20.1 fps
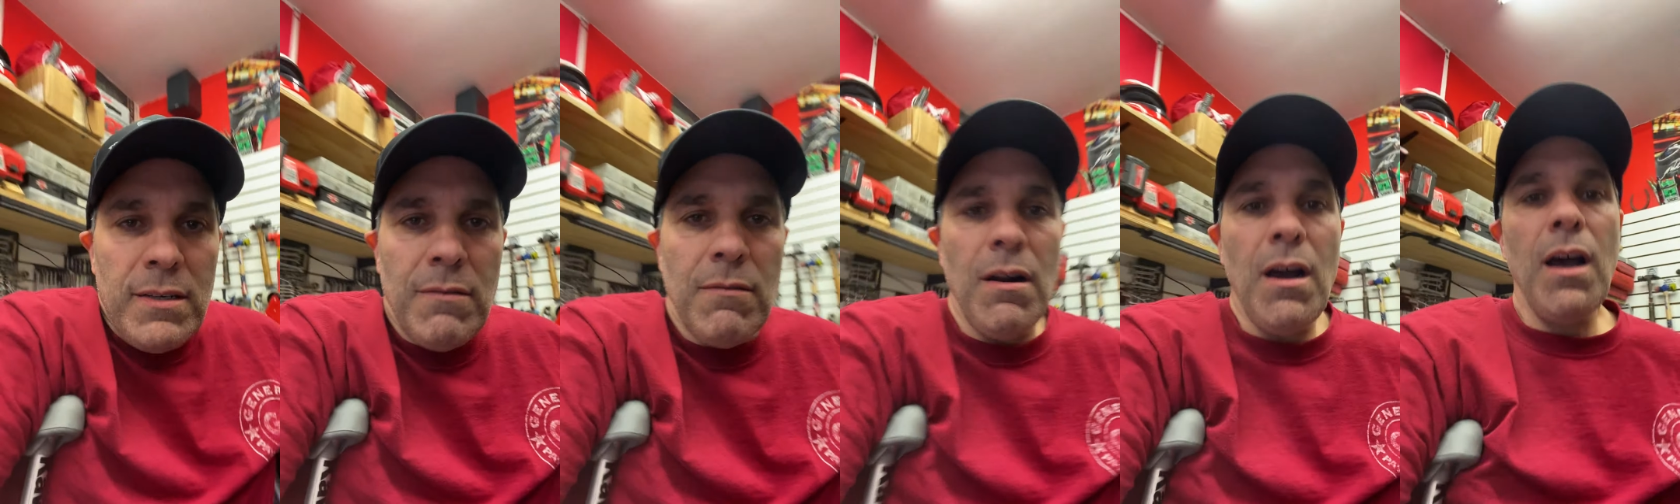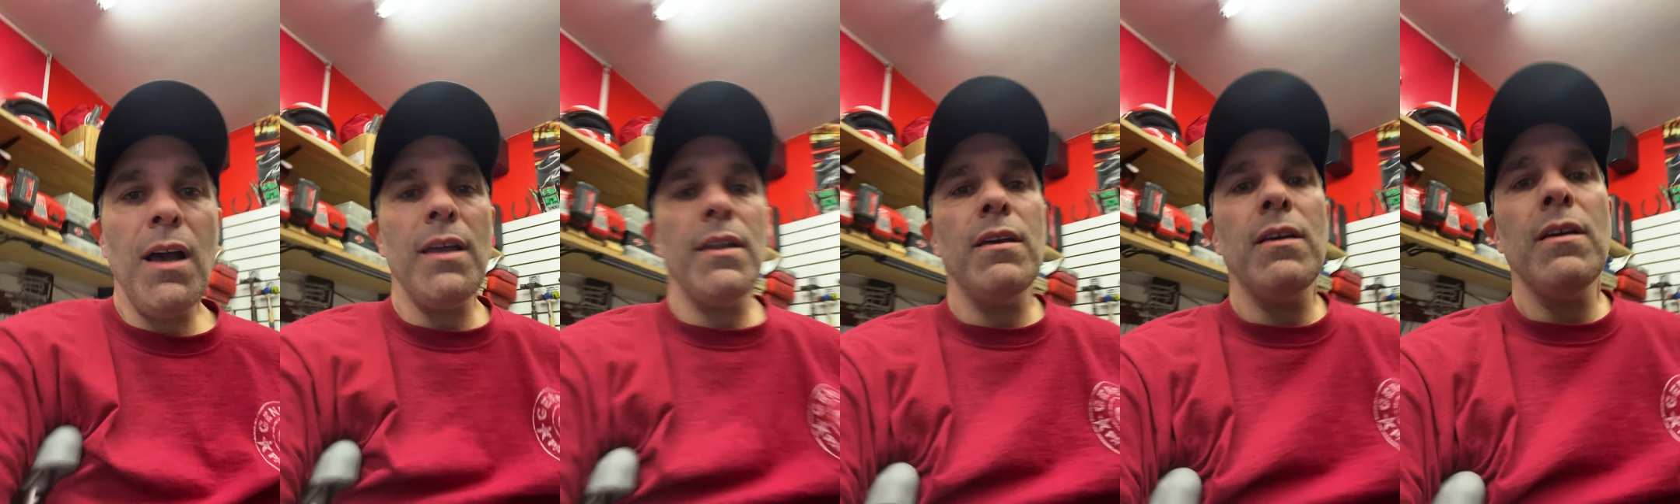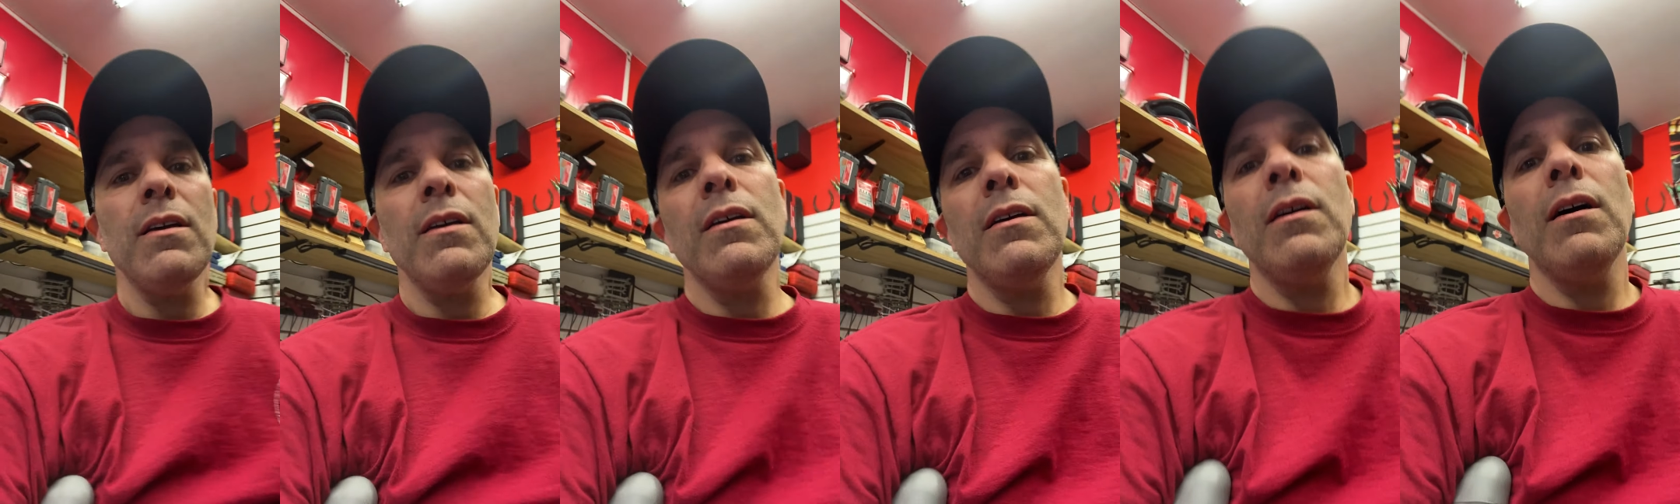ride.
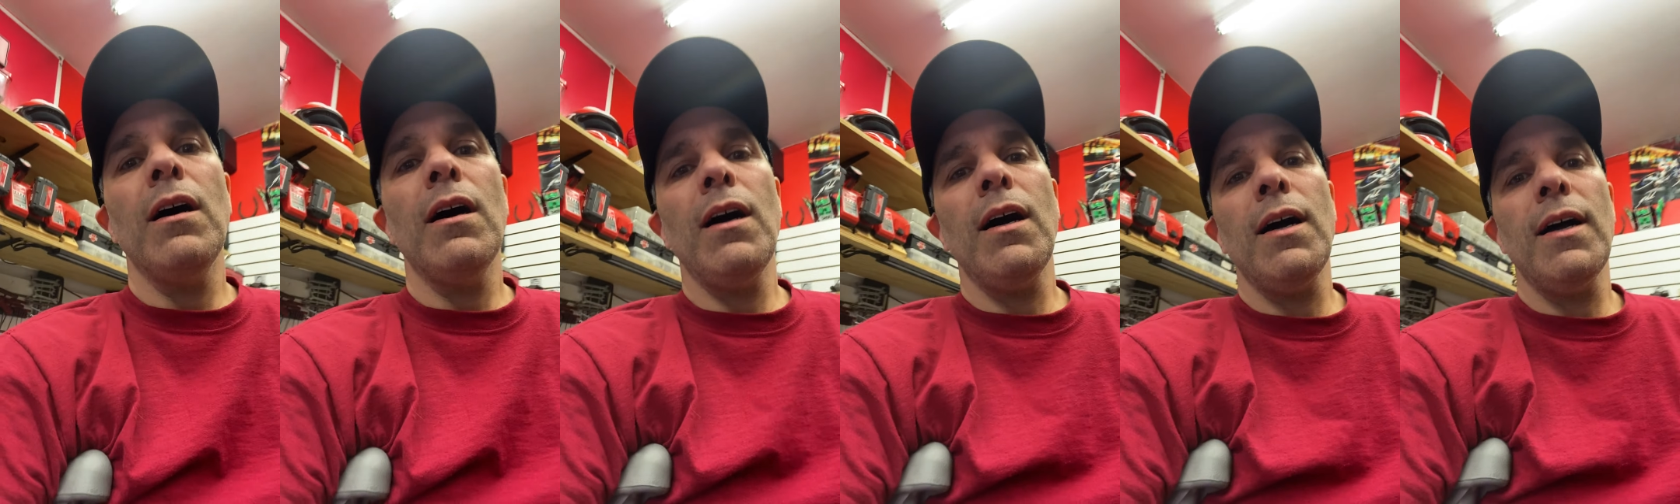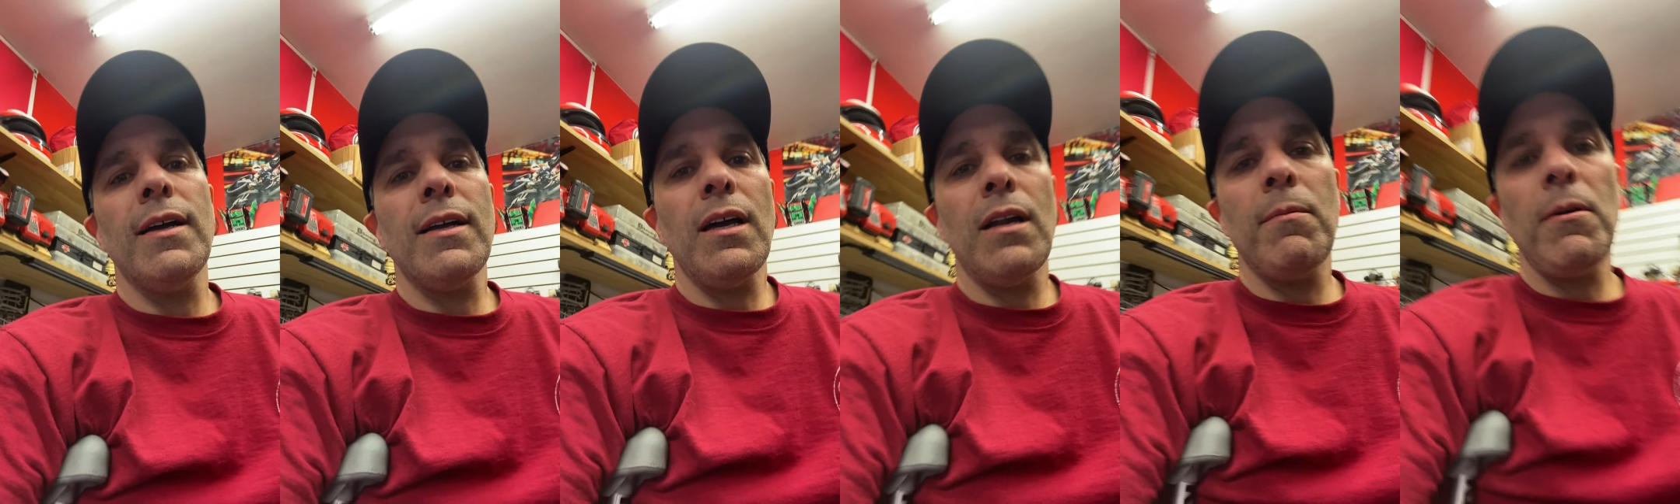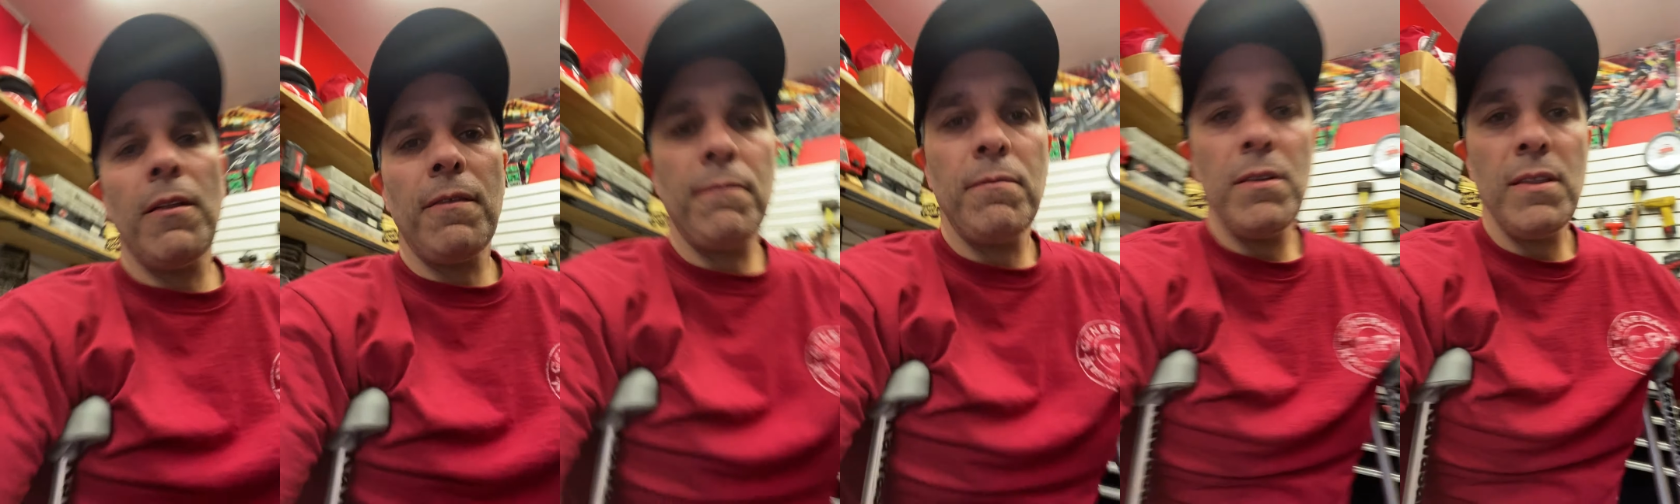I got
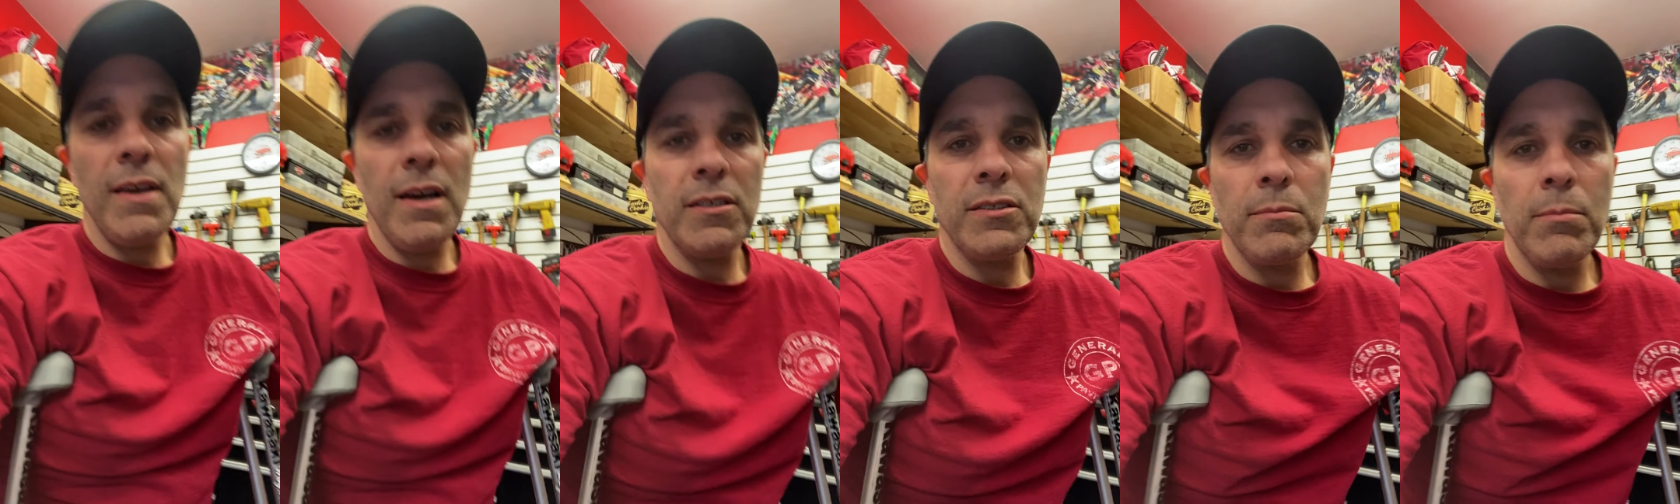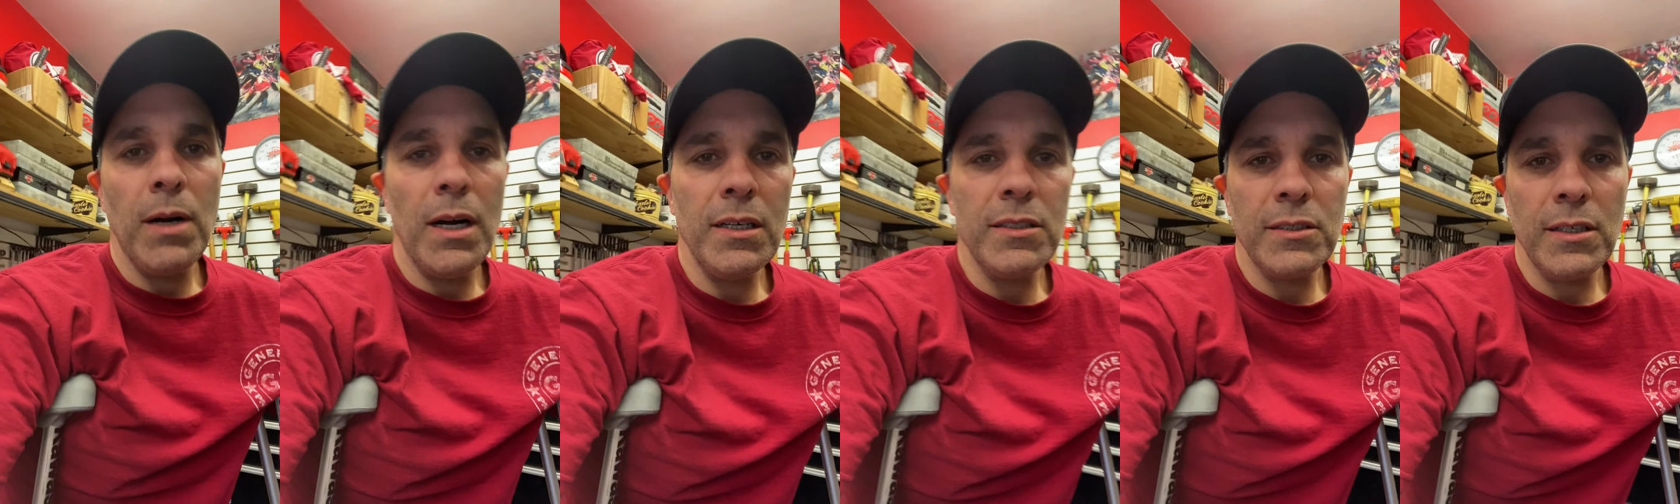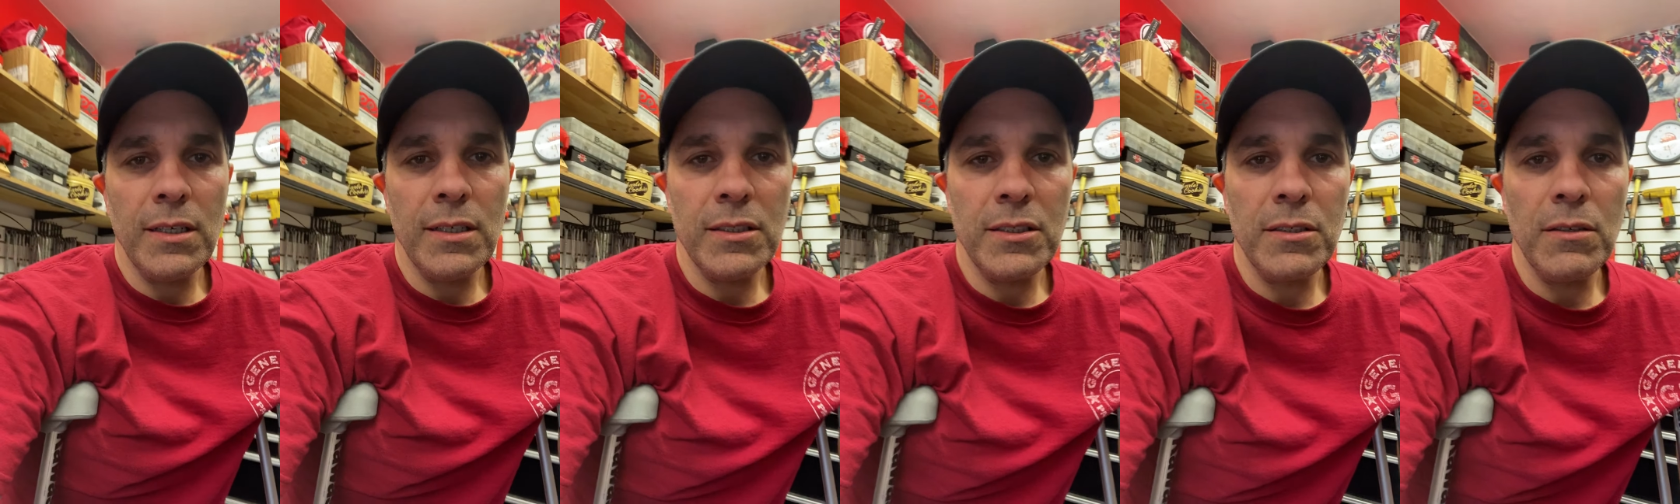about 3,000 miles
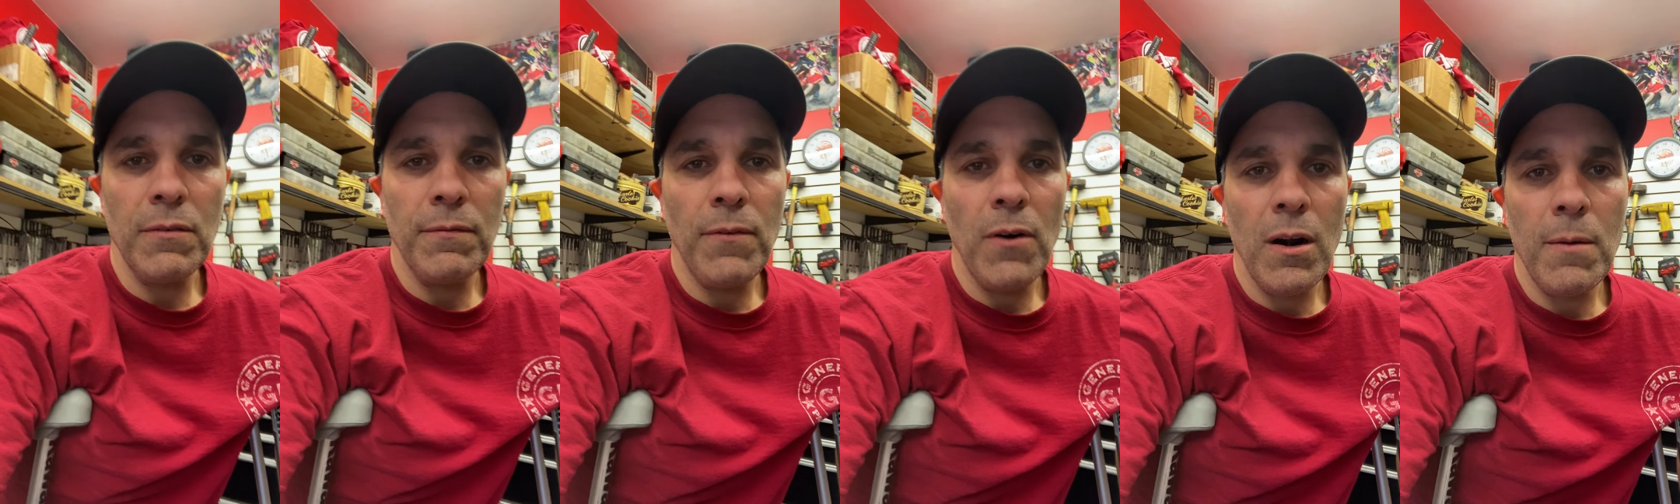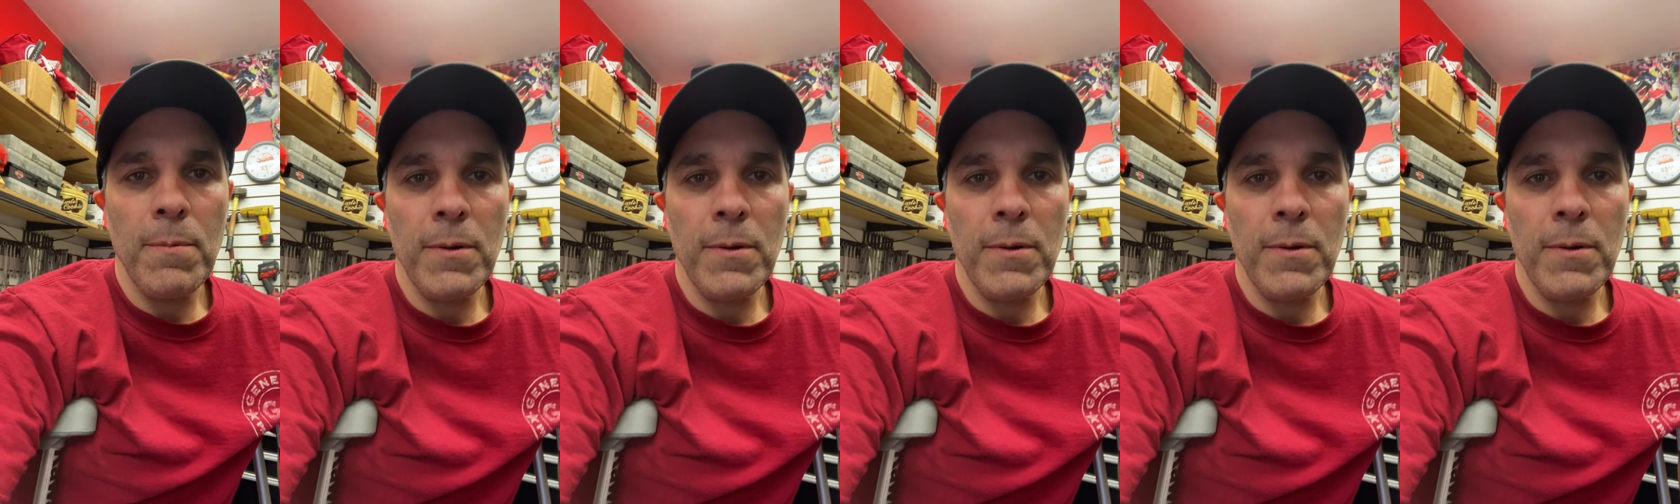on it so far.